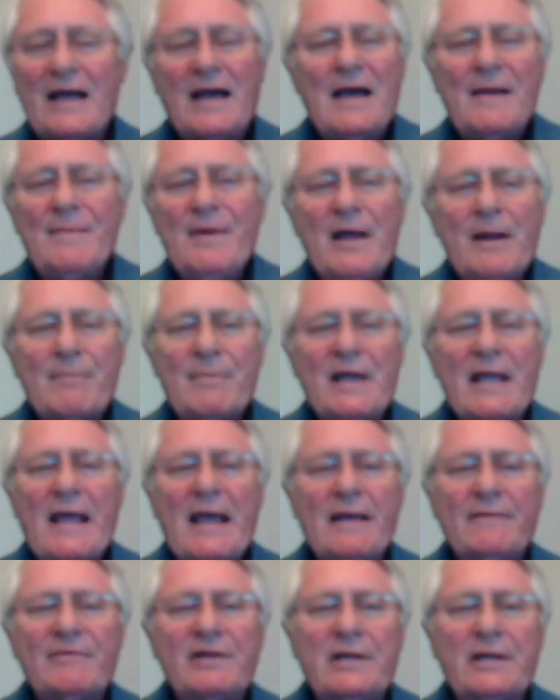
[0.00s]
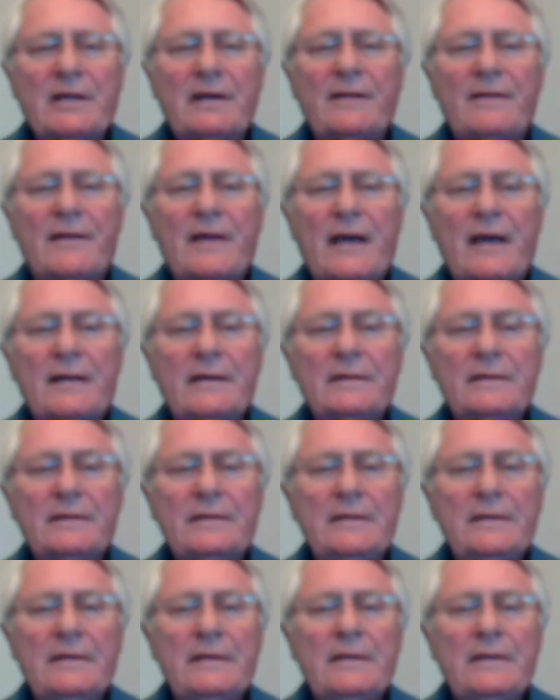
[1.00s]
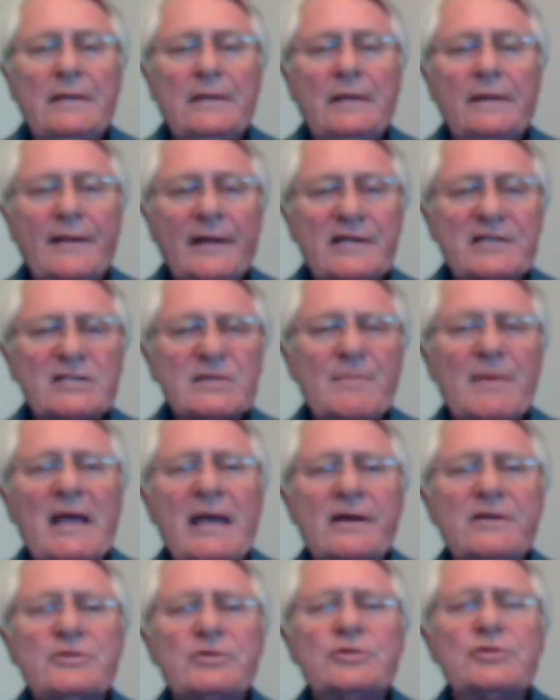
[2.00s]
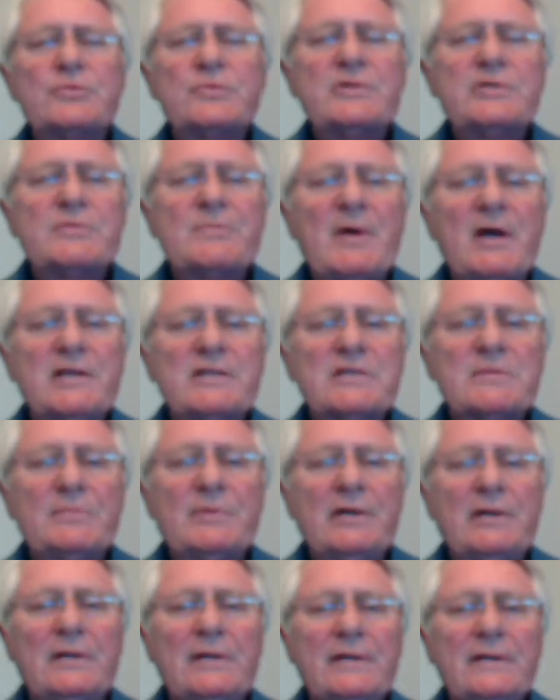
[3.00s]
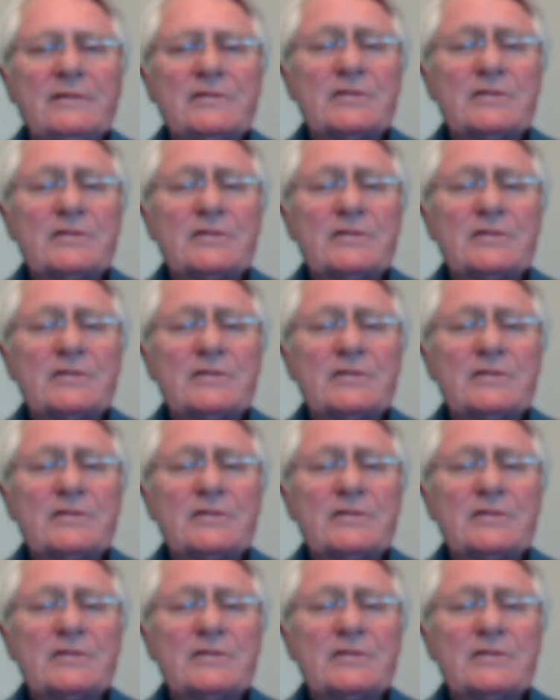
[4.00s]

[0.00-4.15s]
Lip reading: I'm not a big advocate of that. That's the manager's responsibility.